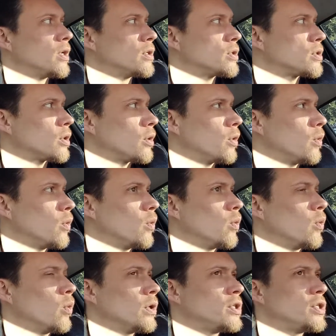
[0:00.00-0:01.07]
So
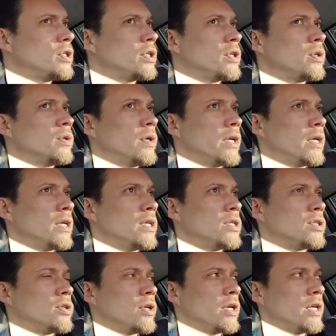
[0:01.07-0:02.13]
what you do
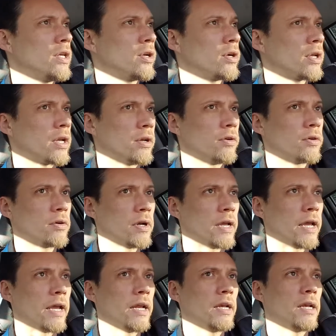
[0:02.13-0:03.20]
is you get your Kindle
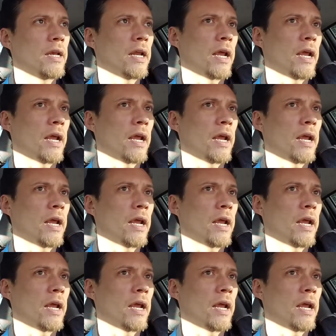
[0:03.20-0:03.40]
Create,